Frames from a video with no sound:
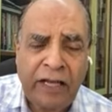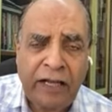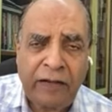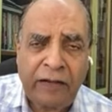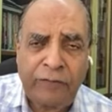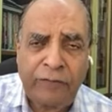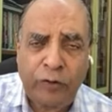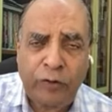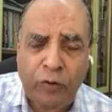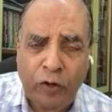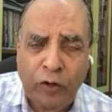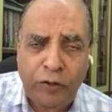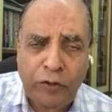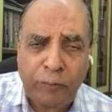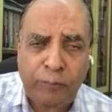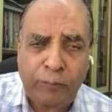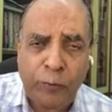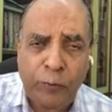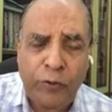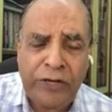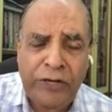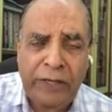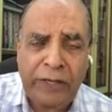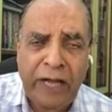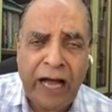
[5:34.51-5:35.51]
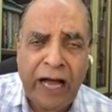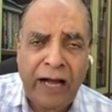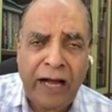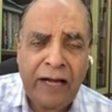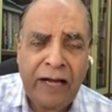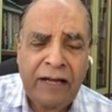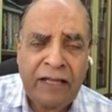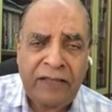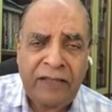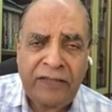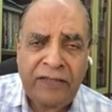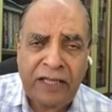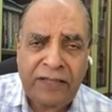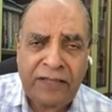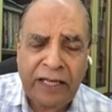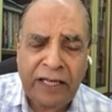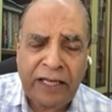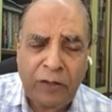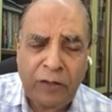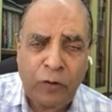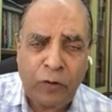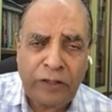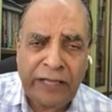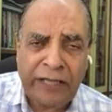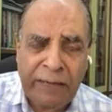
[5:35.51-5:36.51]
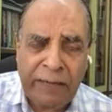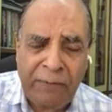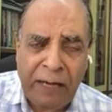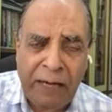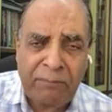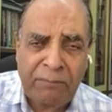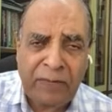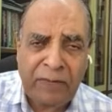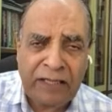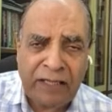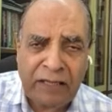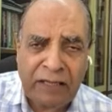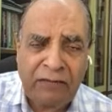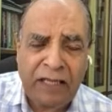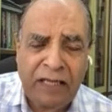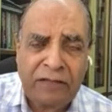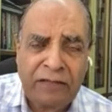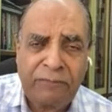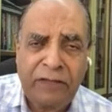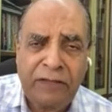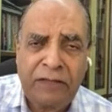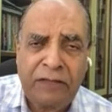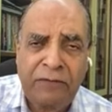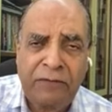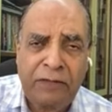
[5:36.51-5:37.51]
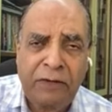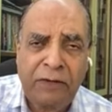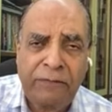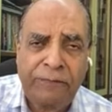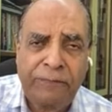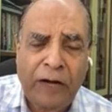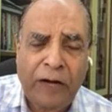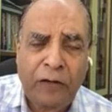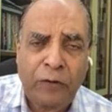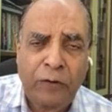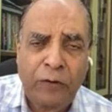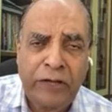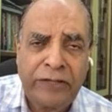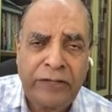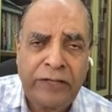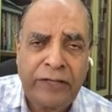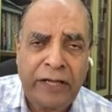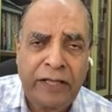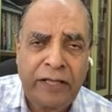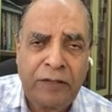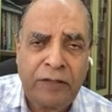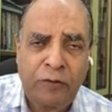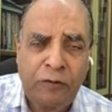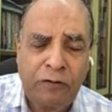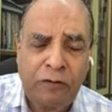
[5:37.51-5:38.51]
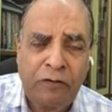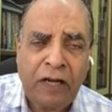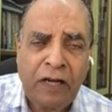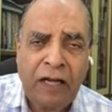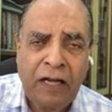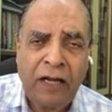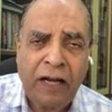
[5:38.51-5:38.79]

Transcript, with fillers: You go to Purnia, they say, okay, my mother was uh, following the Hindu,